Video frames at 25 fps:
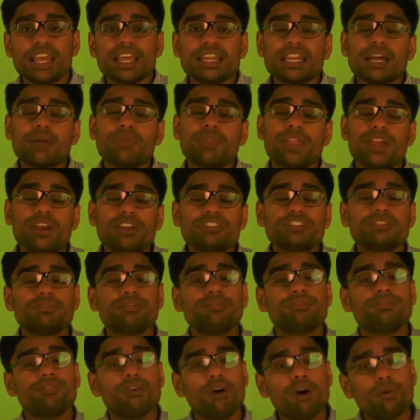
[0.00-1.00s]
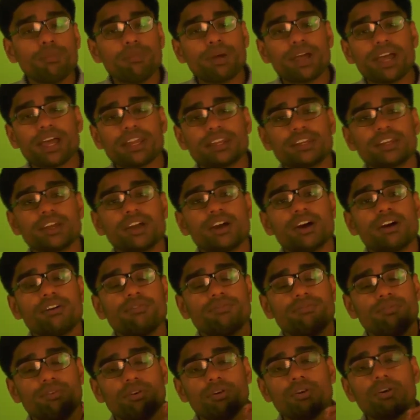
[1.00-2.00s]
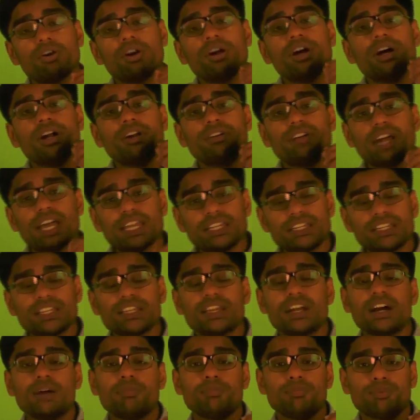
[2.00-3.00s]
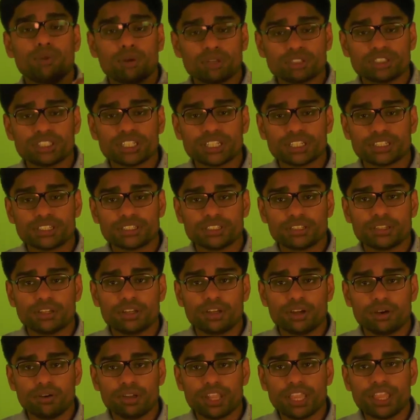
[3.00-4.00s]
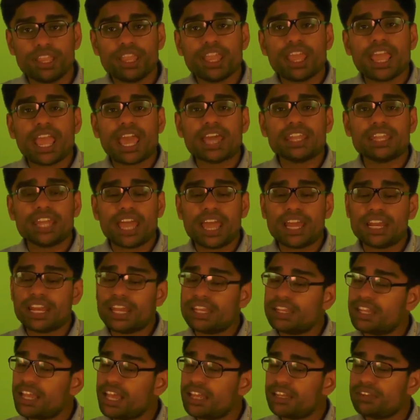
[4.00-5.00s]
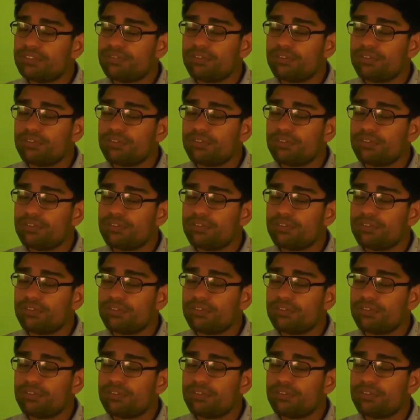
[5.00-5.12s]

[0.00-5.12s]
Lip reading: Now there is a format for writing a project, okay, and the